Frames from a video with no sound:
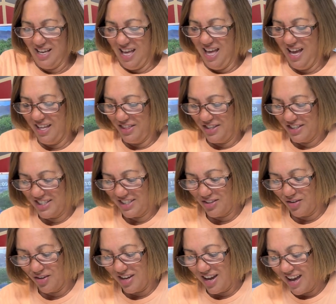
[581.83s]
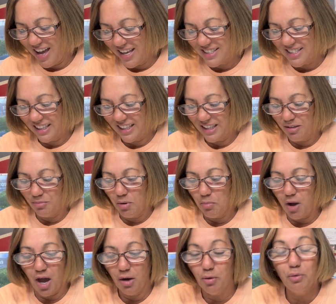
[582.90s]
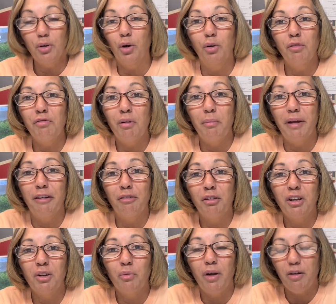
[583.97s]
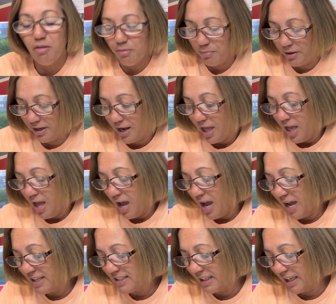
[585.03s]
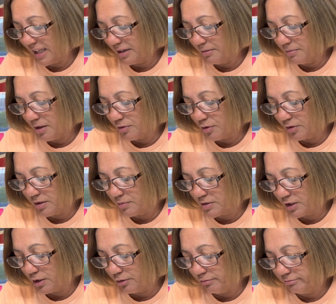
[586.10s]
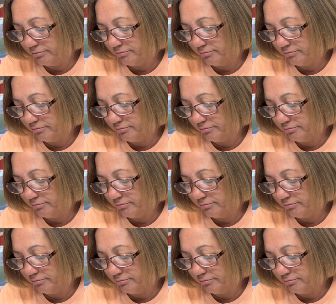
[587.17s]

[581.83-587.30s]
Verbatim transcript: I just thought I had to get them. I don't know if I'm ever going to wear them, but I had to get them. I thought they was cute.